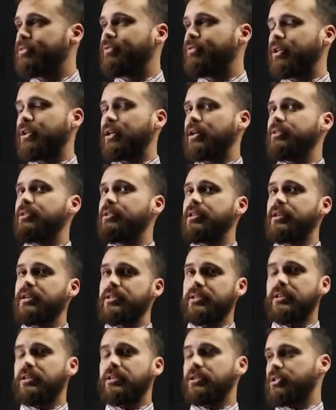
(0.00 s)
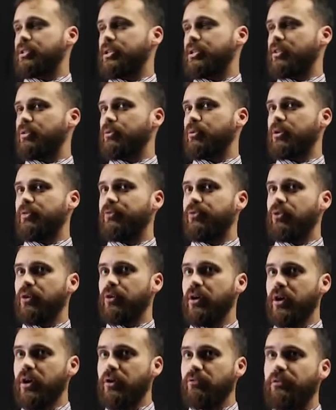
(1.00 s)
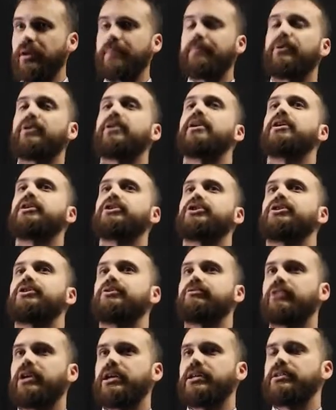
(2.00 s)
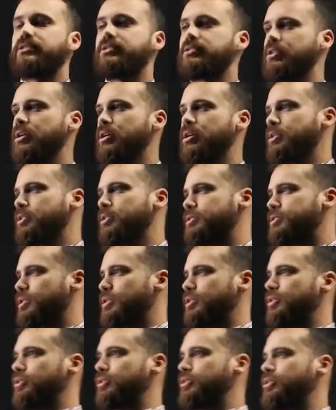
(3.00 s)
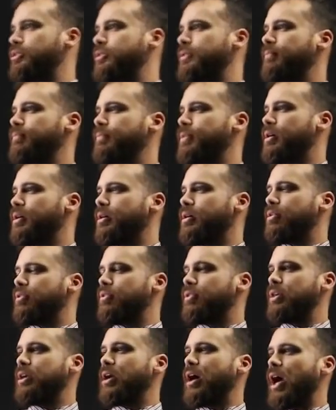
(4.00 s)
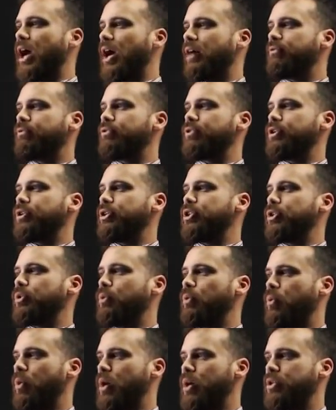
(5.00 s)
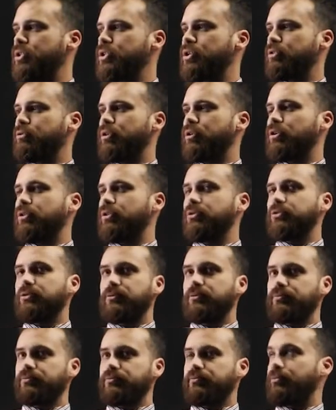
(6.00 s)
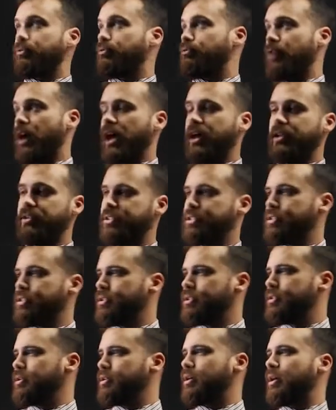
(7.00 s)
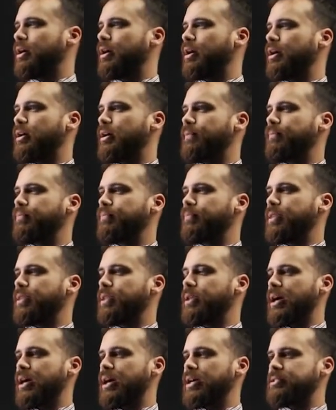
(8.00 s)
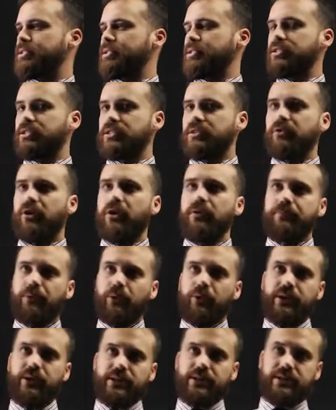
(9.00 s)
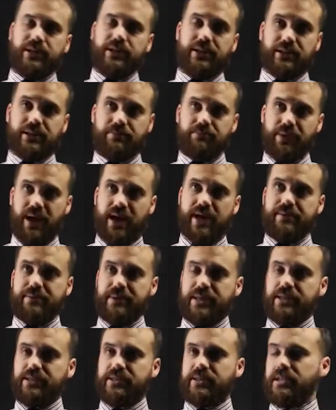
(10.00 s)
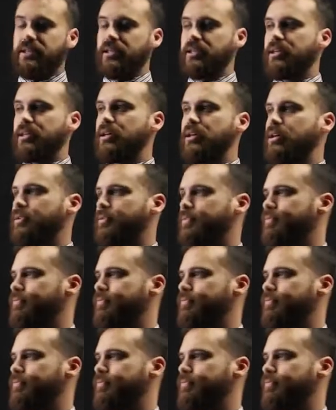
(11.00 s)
Fecundity isn't just another word for reproduction rates. So the average one-year-old rat has 0.6 babies in a year.